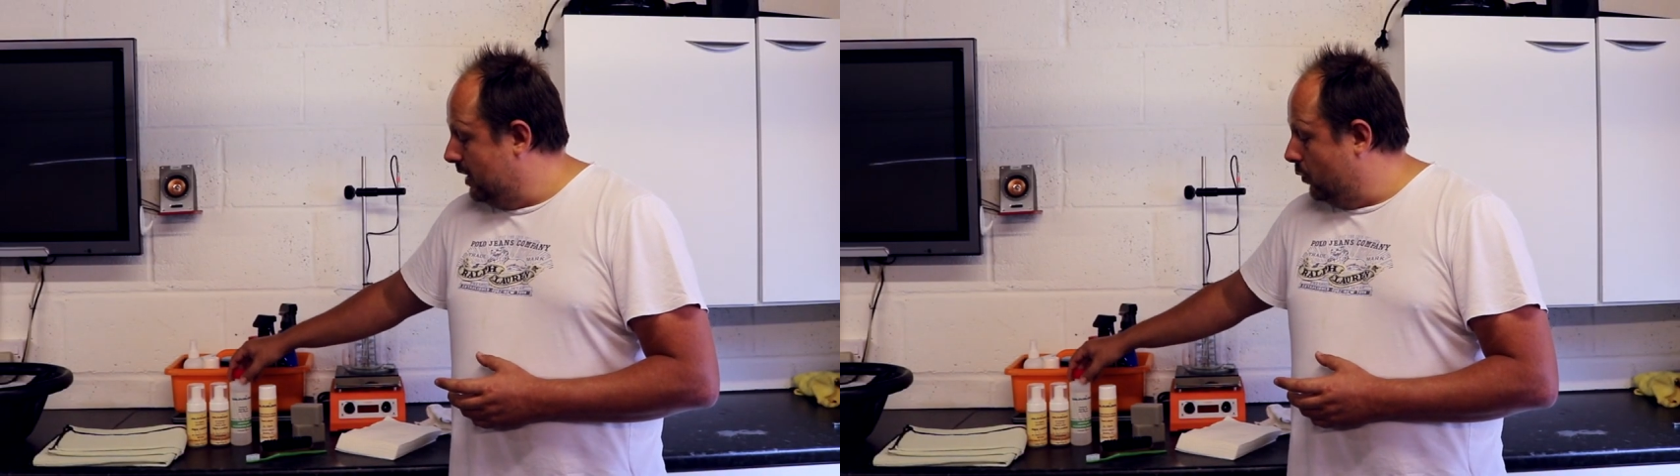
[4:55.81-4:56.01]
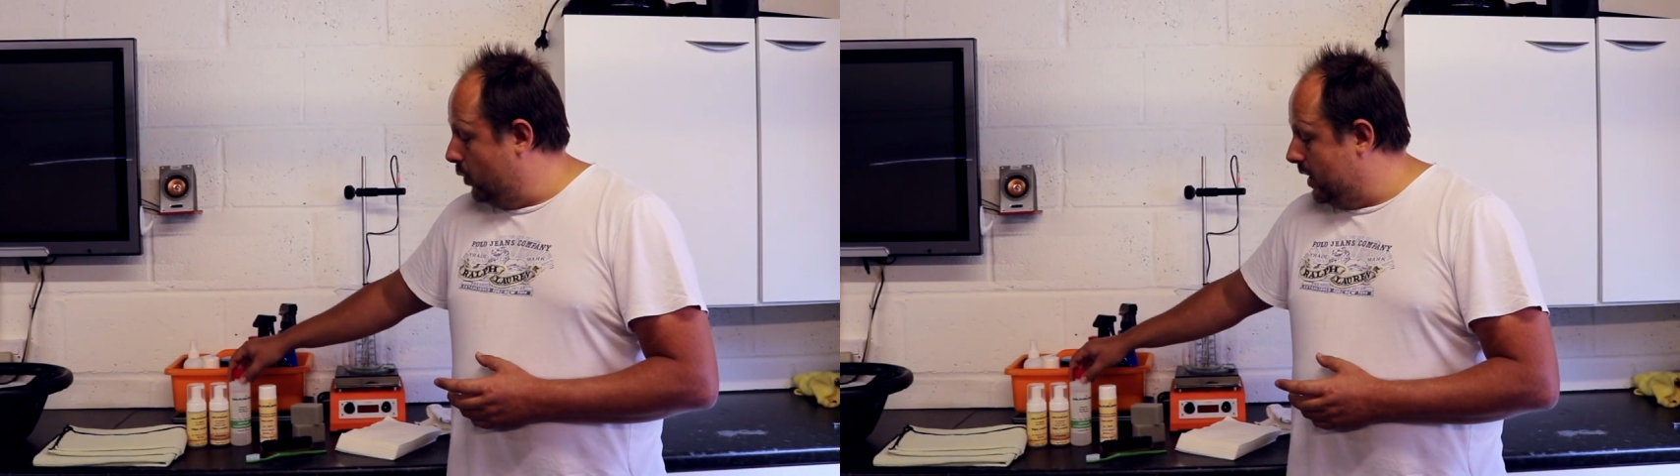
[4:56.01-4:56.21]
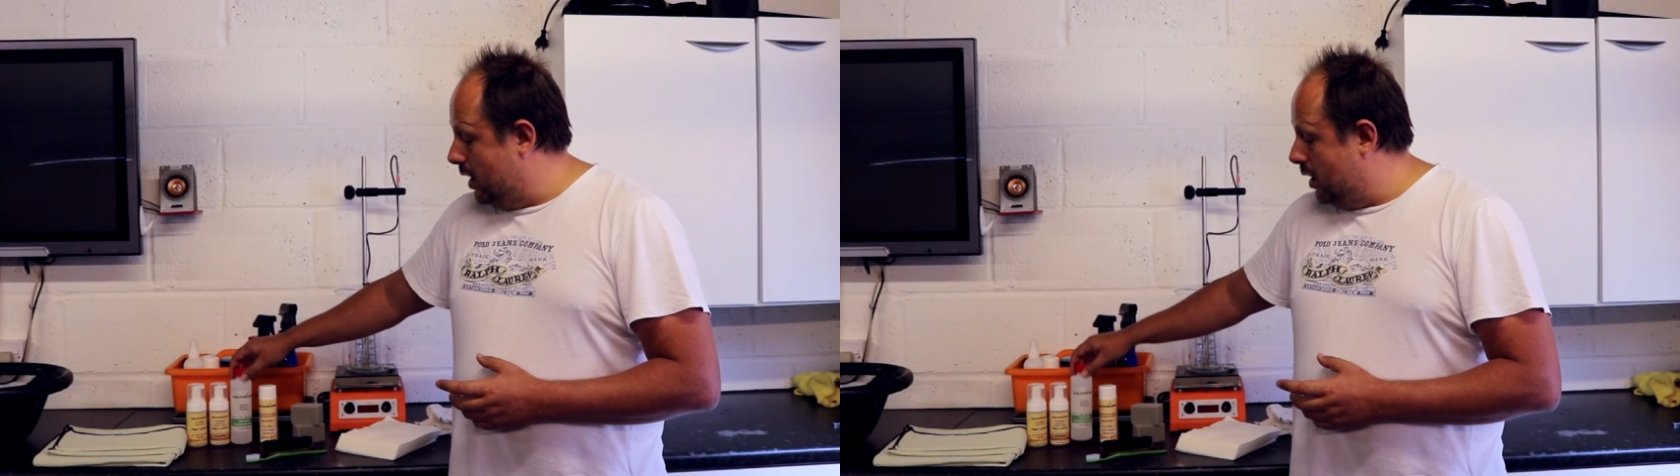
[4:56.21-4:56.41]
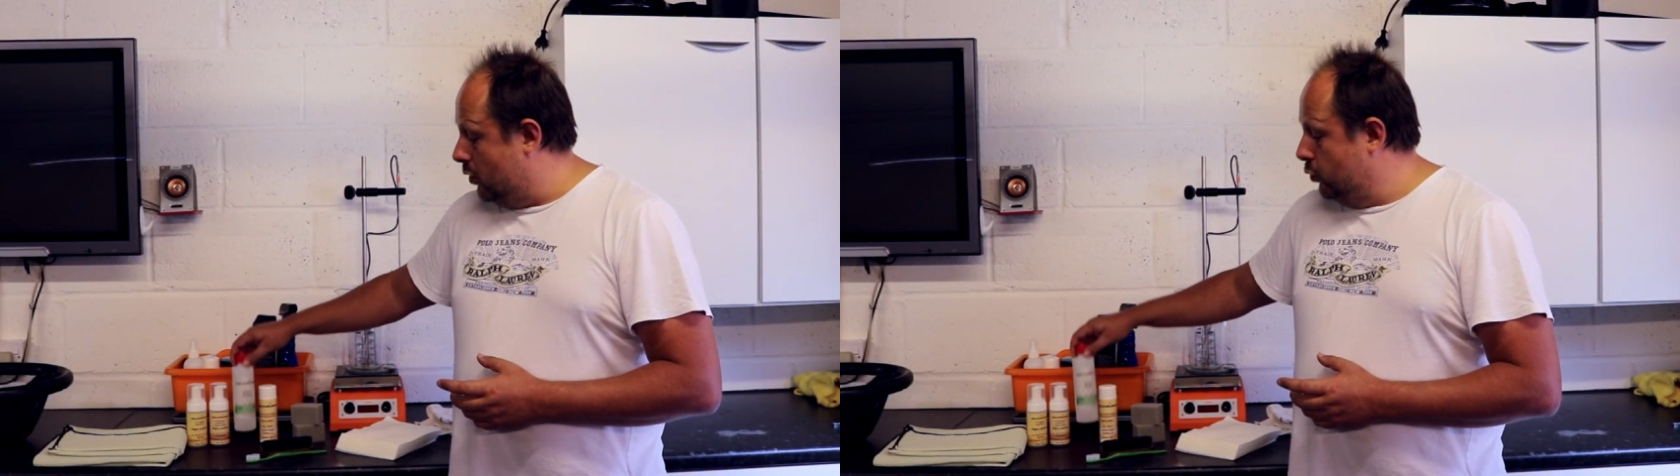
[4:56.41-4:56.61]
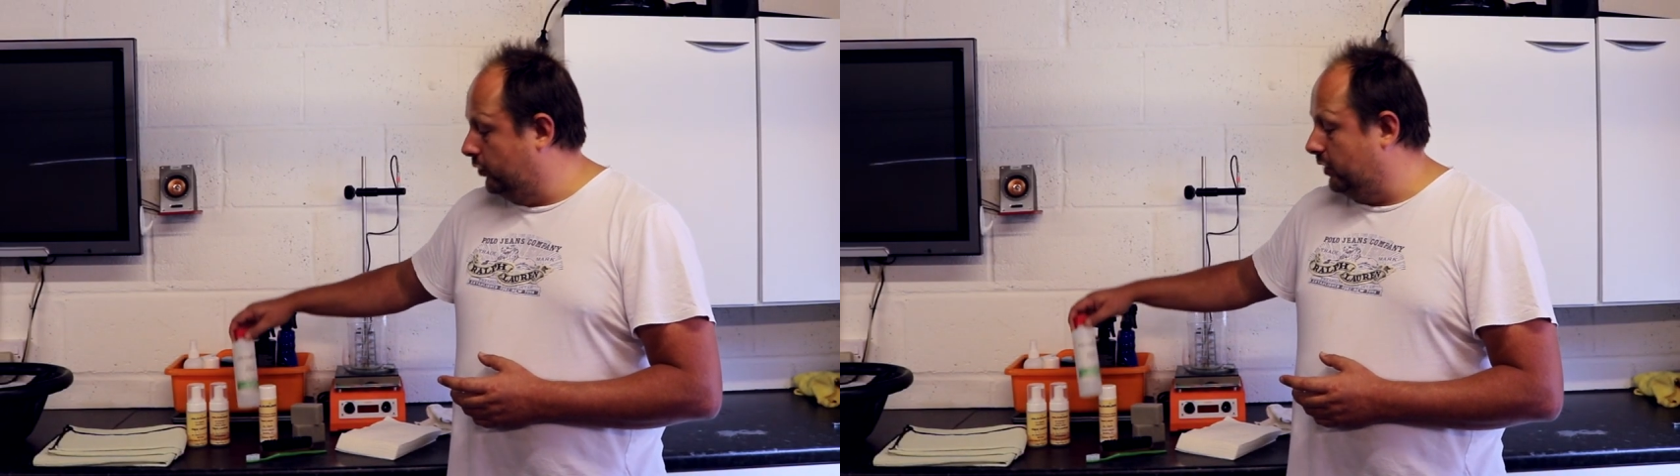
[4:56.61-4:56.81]
We are
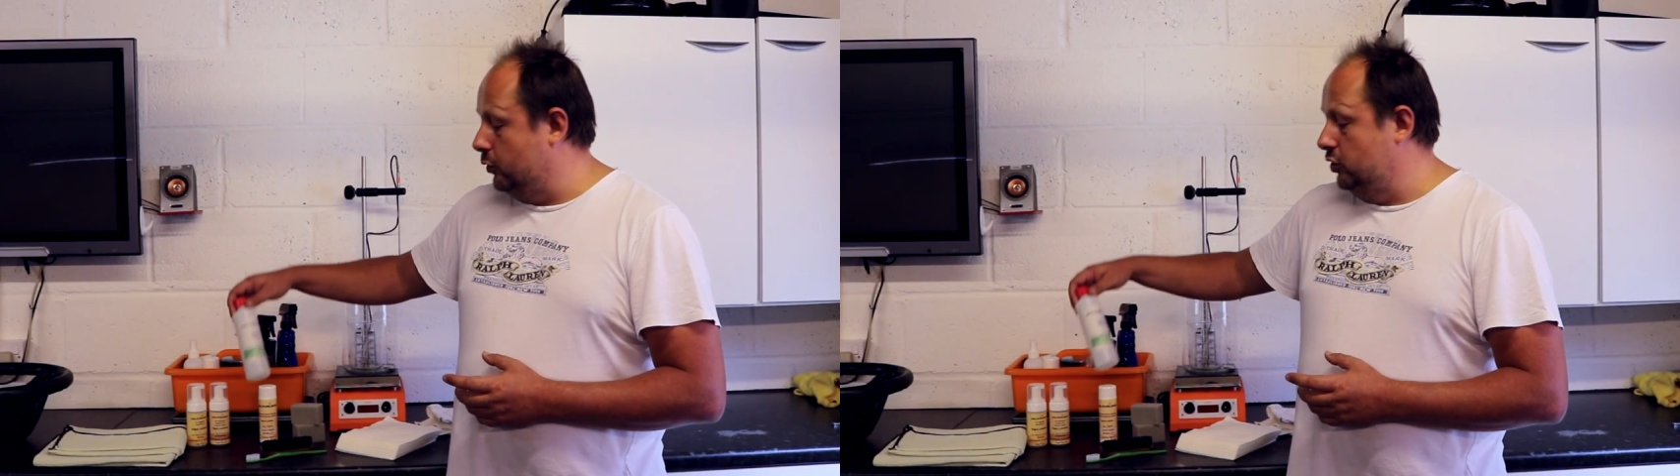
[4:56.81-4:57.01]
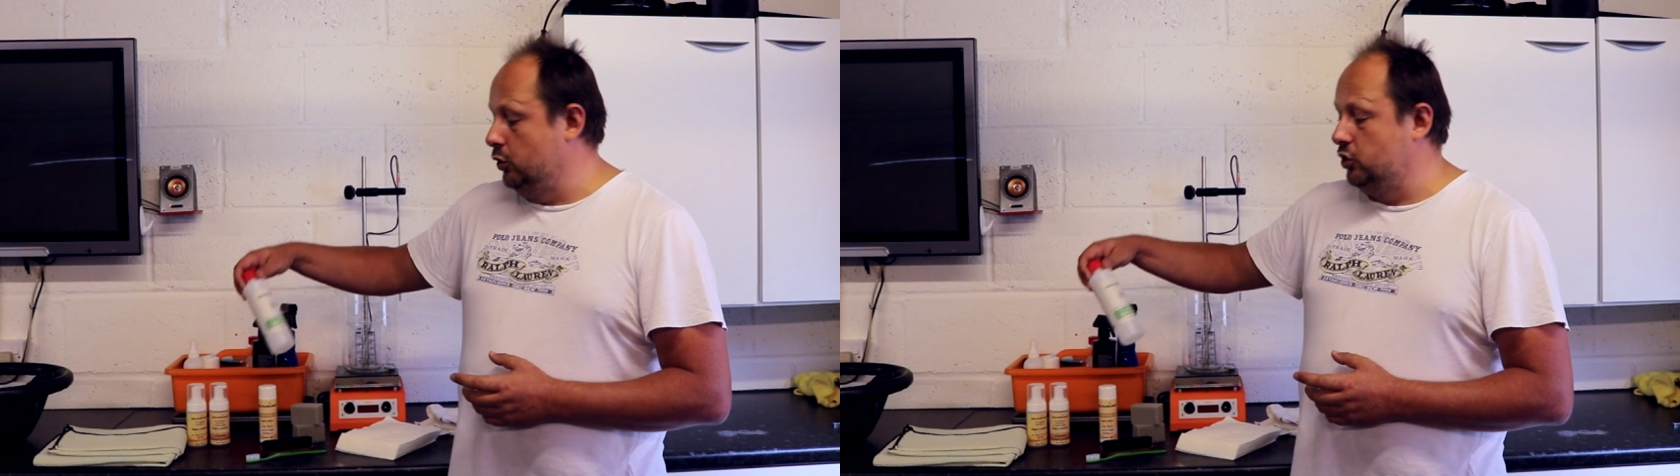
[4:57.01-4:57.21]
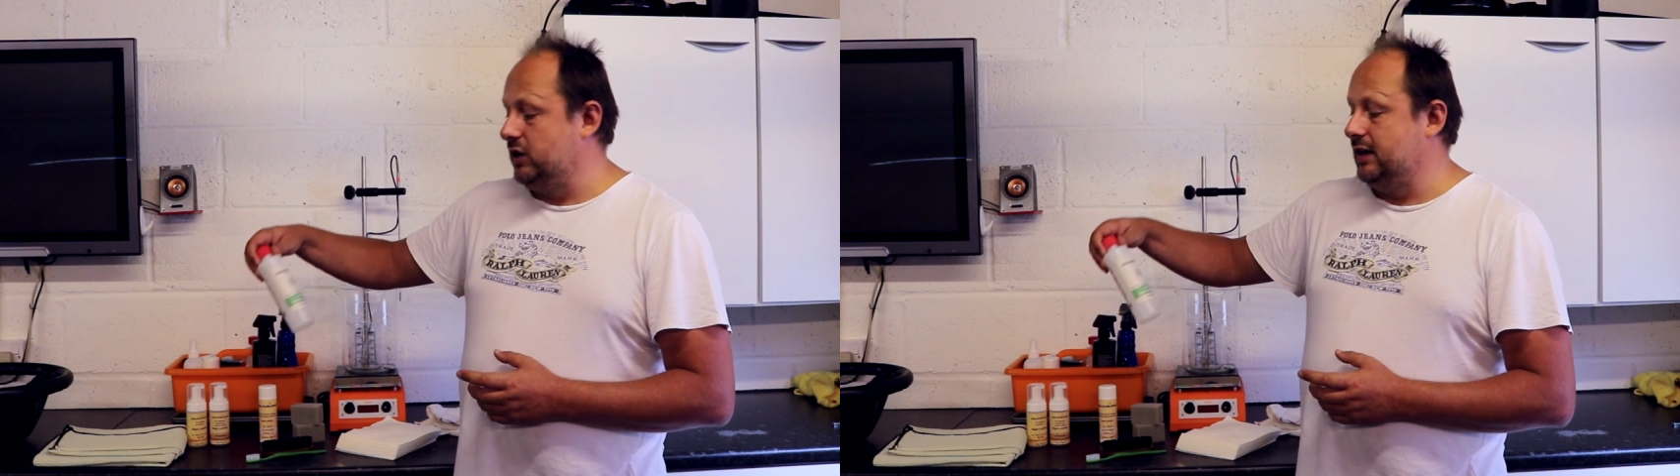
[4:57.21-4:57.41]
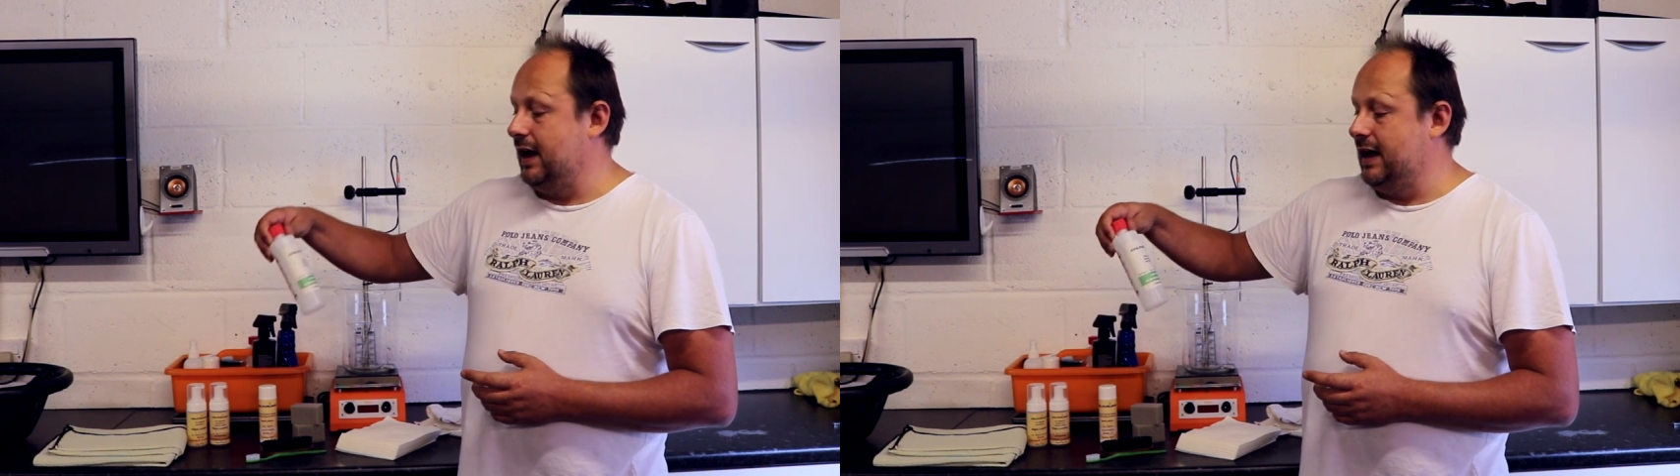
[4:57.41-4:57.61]
also using